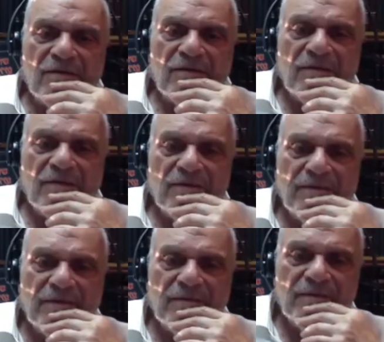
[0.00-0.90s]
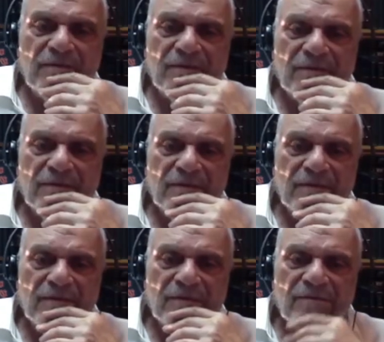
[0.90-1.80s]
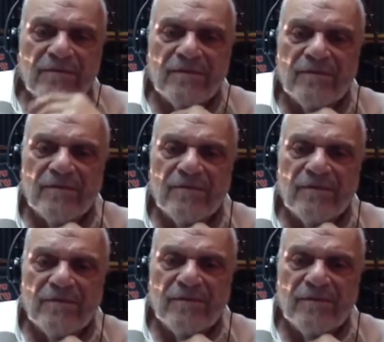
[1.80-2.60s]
be something very empowering. One can, on the one